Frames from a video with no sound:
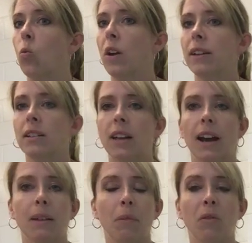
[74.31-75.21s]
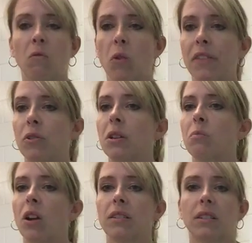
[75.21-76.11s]
what type of
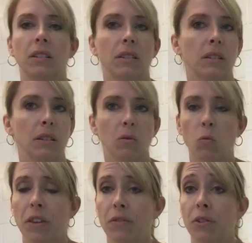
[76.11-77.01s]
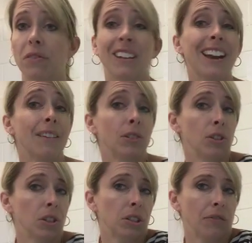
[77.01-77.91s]
weathering processes it went through, and they have
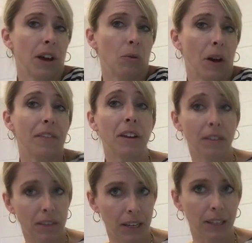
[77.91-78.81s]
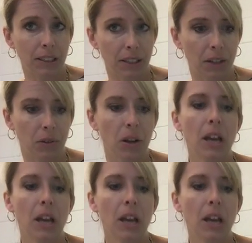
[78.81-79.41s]
to justify why they think so.